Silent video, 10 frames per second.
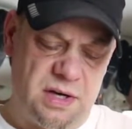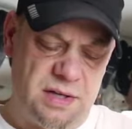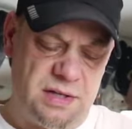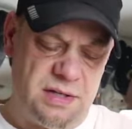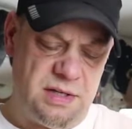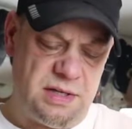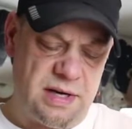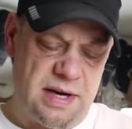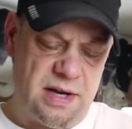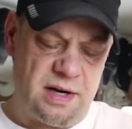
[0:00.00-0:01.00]
This is
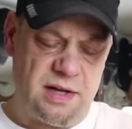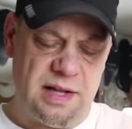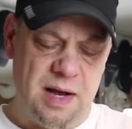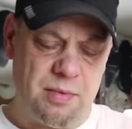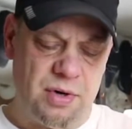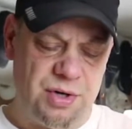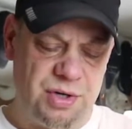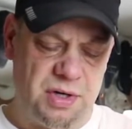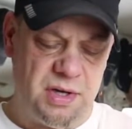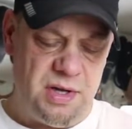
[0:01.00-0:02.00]
again a
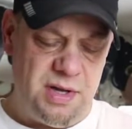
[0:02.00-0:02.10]
collaboration